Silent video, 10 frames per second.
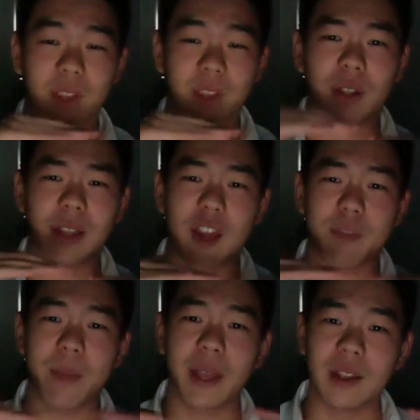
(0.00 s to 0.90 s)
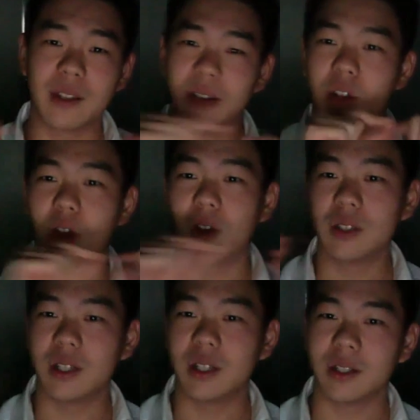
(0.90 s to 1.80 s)
dot dash pattern along
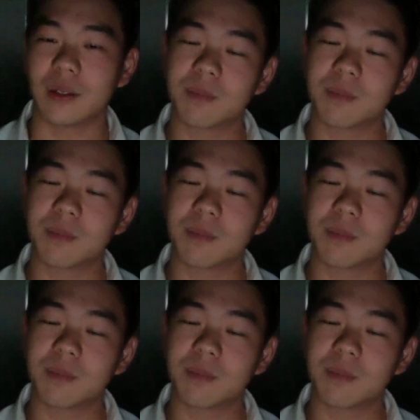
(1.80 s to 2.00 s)
the